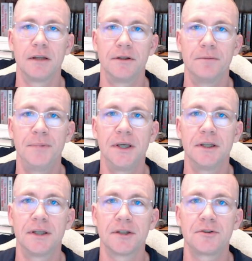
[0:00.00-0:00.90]
they're big
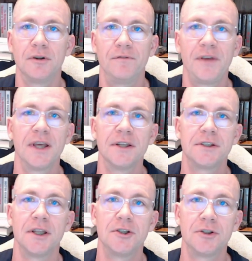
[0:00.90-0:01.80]
industrial fans
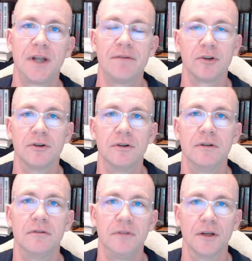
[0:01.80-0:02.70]
that should have a good